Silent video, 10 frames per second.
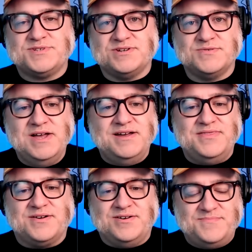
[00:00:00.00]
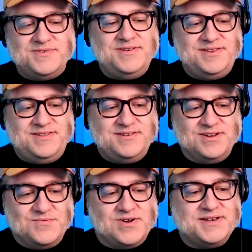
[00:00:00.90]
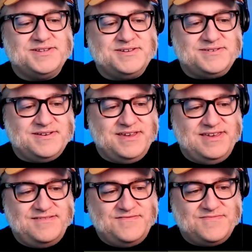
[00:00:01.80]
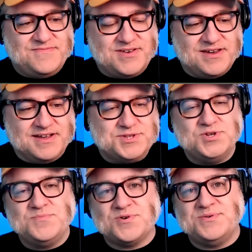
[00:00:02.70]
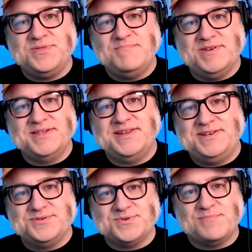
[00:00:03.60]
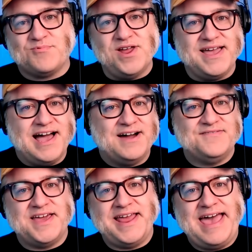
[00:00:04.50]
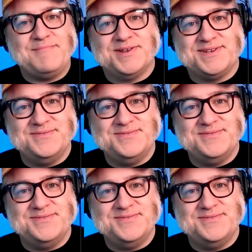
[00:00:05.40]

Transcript: So there could, you, you don't want to give a consumer the ability to sort of break out of that habit,